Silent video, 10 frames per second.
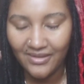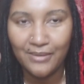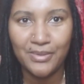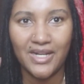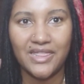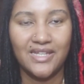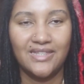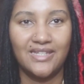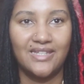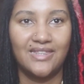But I think
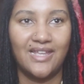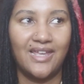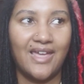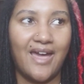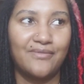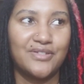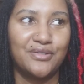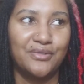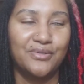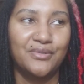that they have
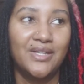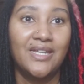to